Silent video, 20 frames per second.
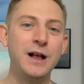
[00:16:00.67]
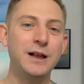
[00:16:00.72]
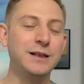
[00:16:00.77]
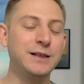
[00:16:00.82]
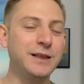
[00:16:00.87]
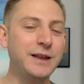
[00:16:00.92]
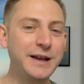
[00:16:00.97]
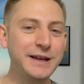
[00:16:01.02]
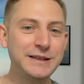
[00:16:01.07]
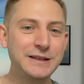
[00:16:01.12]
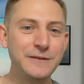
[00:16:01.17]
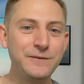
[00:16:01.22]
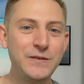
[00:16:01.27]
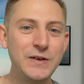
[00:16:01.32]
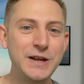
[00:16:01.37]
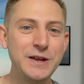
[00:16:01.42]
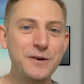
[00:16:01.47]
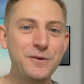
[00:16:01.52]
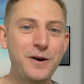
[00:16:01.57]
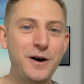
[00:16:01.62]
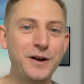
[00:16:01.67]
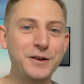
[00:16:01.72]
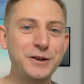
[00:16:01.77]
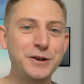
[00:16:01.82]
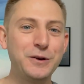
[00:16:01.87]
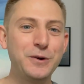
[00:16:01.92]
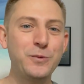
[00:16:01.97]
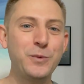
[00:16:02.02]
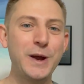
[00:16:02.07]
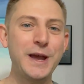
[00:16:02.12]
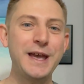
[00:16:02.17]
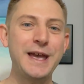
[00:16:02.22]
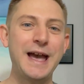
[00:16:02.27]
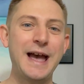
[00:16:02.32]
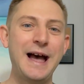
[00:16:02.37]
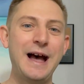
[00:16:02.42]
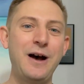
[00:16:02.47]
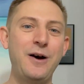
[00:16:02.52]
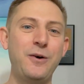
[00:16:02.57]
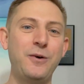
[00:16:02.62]
Like the video on your way
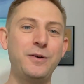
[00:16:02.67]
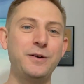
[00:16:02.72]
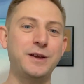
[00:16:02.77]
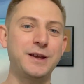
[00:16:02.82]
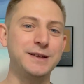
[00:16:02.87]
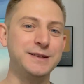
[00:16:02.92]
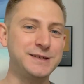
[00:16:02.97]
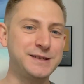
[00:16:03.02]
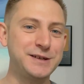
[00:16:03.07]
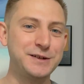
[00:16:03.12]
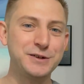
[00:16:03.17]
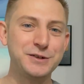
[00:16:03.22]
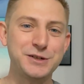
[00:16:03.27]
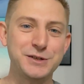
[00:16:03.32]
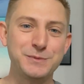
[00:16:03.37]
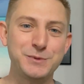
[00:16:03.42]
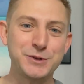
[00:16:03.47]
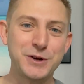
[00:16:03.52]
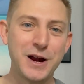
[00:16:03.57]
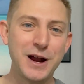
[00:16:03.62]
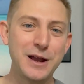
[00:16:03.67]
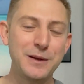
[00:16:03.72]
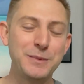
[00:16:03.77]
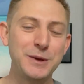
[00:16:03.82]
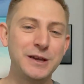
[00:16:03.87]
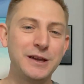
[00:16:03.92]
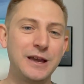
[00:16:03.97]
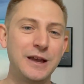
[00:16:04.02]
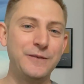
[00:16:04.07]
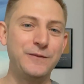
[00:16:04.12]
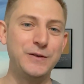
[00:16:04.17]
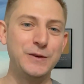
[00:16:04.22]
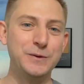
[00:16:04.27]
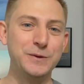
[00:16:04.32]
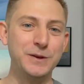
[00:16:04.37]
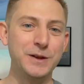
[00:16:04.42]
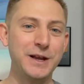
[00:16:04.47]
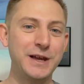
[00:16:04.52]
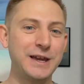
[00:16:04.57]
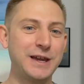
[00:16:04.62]
out. Consider subscribing if you
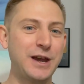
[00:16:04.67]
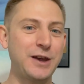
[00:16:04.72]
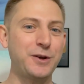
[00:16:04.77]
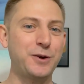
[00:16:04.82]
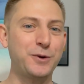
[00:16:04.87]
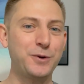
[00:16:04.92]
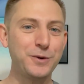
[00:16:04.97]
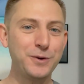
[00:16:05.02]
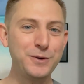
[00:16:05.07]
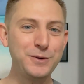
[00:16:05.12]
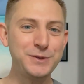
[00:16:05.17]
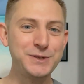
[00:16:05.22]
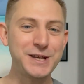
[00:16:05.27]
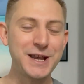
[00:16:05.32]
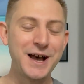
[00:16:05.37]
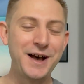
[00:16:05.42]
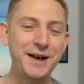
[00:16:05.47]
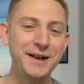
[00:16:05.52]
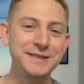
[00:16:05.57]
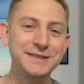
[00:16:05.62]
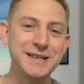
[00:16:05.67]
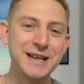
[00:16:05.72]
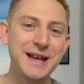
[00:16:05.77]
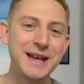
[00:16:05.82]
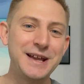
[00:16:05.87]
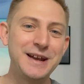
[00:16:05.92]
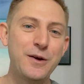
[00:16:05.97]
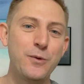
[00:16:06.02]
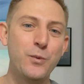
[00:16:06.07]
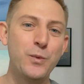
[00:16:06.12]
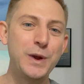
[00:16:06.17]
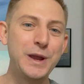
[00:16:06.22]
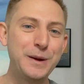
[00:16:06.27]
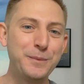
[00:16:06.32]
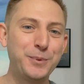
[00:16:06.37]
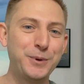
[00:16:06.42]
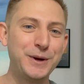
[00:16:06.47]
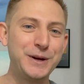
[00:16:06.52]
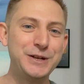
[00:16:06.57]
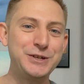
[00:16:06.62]
like cruise content. We
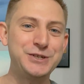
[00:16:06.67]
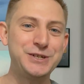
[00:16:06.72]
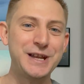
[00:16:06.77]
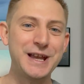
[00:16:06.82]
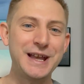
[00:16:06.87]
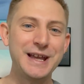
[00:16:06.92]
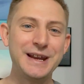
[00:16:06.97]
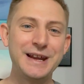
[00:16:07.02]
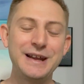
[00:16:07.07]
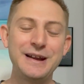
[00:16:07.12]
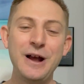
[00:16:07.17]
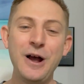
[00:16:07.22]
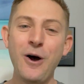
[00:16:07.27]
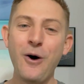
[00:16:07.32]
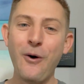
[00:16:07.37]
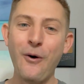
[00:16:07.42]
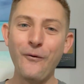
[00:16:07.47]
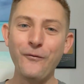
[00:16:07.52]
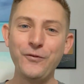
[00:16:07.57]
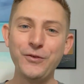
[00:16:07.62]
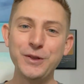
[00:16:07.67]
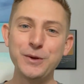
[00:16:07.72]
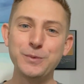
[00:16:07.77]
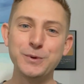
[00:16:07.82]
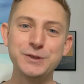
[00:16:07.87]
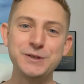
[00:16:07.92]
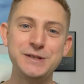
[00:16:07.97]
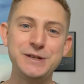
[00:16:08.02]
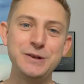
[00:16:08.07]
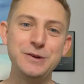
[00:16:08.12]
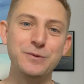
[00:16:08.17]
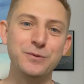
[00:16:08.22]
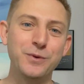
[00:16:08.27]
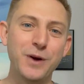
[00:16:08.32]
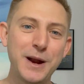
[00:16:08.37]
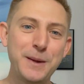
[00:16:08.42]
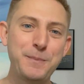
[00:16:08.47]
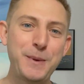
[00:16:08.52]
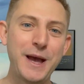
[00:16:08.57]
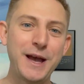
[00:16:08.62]
appreciate it. Hopefully we'll see you
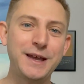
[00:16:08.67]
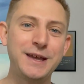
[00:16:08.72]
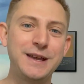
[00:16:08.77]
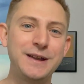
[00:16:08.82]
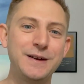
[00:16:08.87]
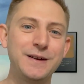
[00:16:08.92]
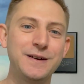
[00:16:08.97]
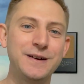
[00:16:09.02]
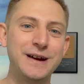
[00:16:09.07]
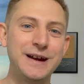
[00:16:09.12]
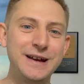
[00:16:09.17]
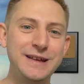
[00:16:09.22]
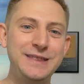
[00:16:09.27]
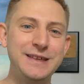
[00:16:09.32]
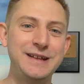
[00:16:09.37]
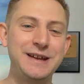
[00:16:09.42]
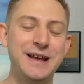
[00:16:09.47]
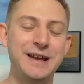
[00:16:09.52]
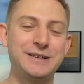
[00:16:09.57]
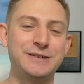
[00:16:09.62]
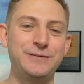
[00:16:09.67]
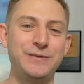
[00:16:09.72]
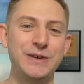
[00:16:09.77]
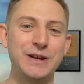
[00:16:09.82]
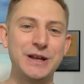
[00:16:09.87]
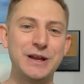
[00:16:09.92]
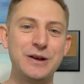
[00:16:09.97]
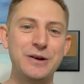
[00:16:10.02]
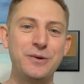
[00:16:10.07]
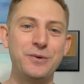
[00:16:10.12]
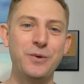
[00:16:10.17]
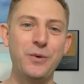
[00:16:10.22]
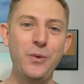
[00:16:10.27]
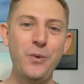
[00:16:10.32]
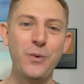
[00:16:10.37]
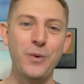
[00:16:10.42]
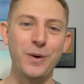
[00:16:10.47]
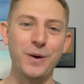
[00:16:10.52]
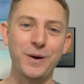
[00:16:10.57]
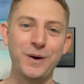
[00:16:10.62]
right back here in the next video
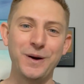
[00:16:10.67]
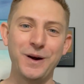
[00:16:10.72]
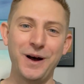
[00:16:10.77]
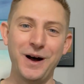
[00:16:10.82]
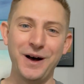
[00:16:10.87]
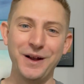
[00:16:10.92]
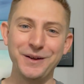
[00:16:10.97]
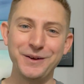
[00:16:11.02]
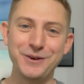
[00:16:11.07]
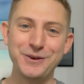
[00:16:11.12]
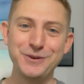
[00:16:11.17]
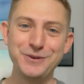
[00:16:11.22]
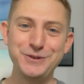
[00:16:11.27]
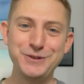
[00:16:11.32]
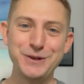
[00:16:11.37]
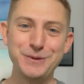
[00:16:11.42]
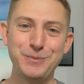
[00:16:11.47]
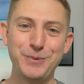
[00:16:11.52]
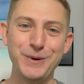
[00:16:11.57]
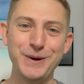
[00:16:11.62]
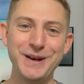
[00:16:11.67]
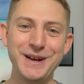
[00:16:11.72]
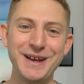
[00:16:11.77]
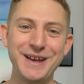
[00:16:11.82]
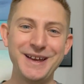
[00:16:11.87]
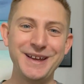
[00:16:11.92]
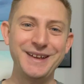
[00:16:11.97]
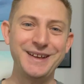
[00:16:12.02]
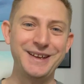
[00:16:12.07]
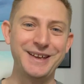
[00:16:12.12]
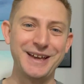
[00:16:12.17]
or on a cruise ship one day.